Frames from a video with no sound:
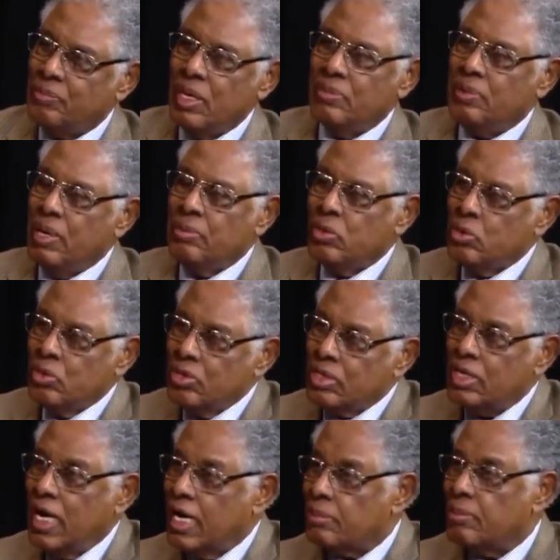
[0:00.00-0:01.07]
people who
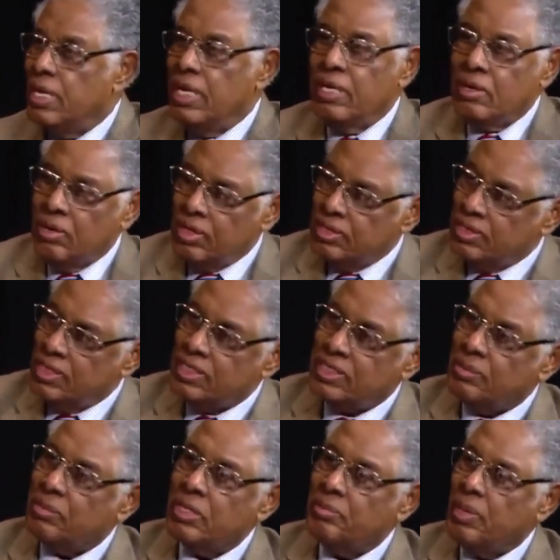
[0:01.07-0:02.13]
look like me did
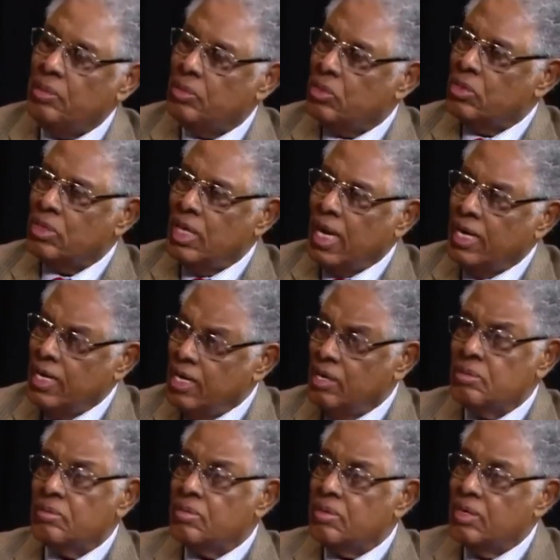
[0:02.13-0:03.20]
something to people who look like
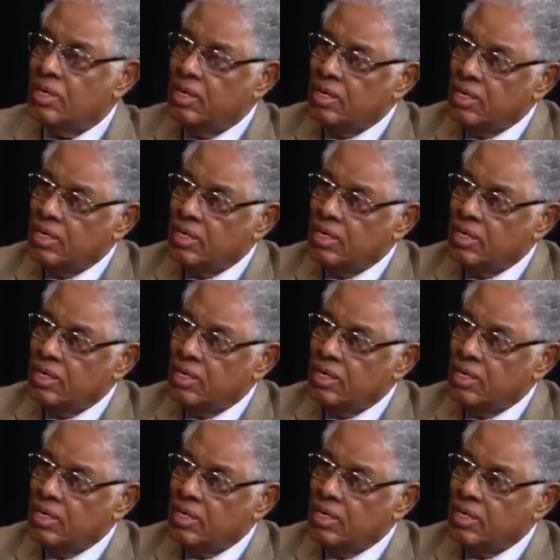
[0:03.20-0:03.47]
him.